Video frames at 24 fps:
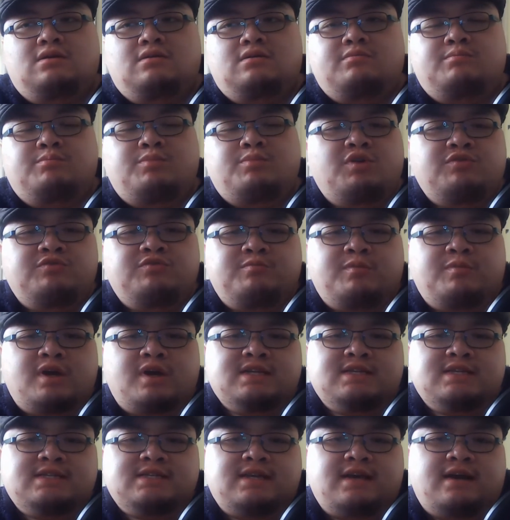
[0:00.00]
both
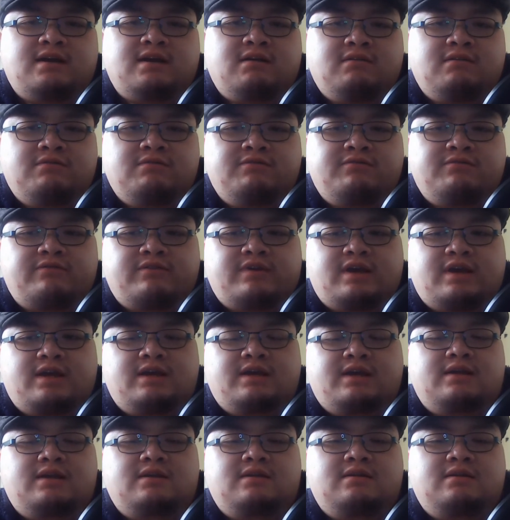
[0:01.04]
myself
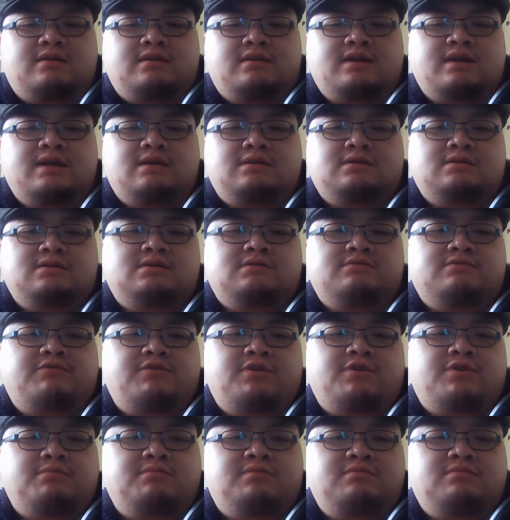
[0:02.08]
and I guess
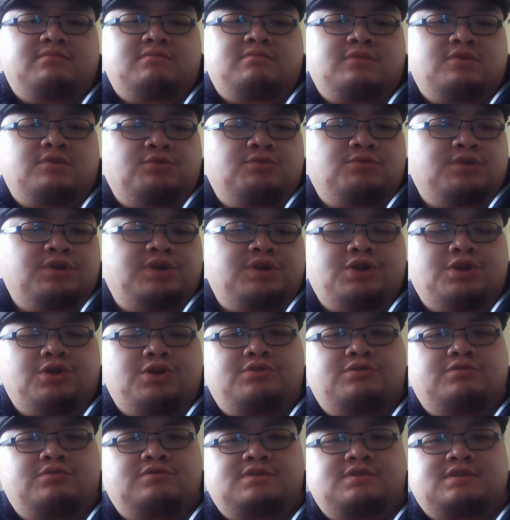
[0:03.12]
from all the
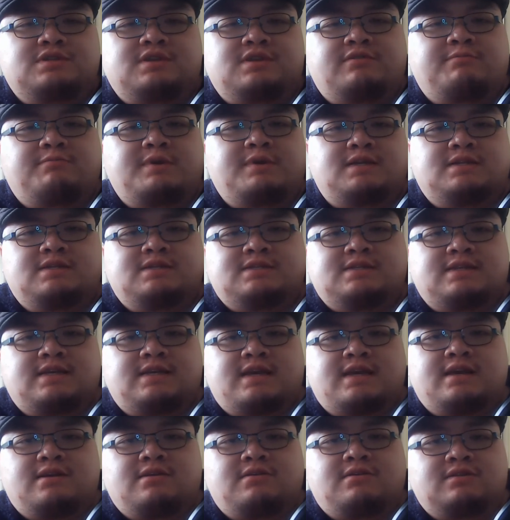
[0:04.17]
news I've been
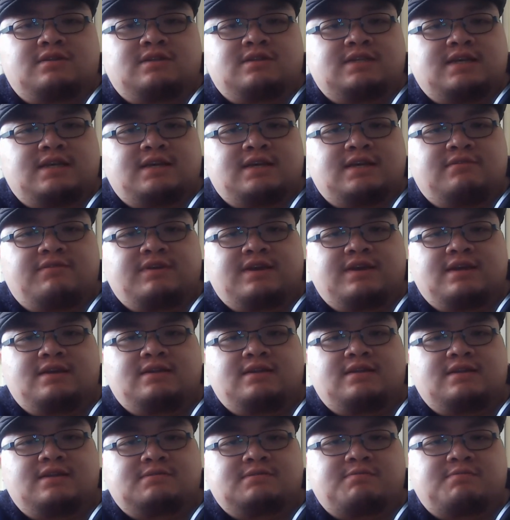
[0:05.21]
seeing on
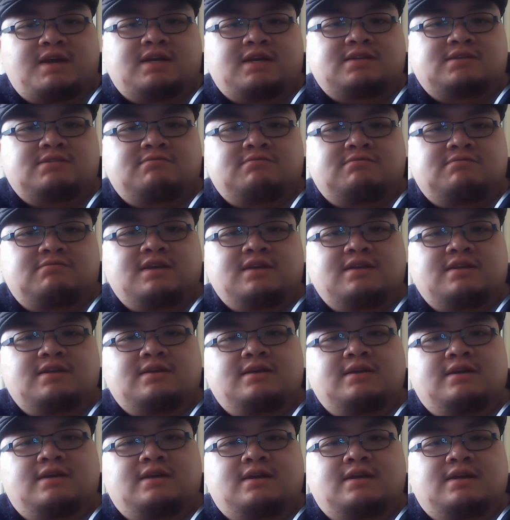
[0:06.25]
TV this past week,
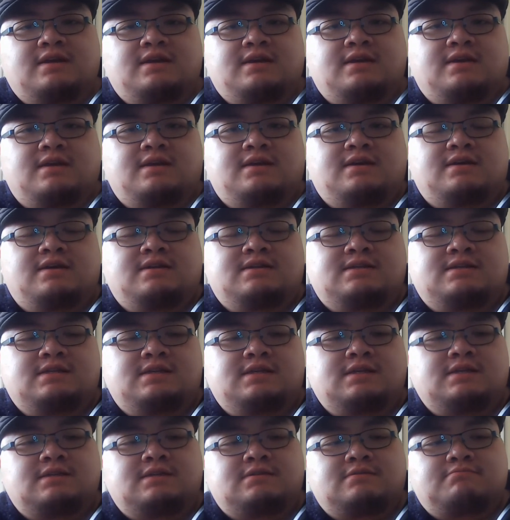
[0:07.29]
it's
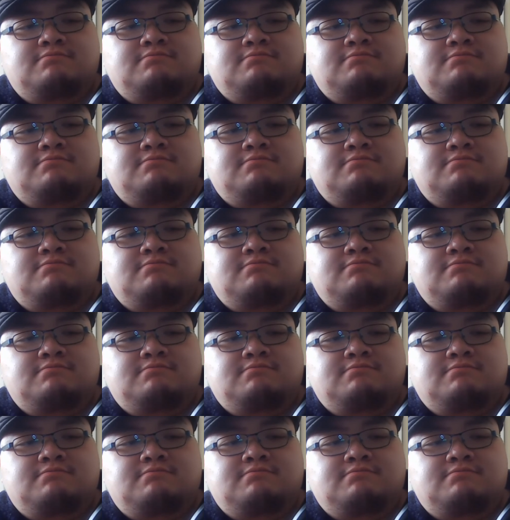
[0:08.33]
just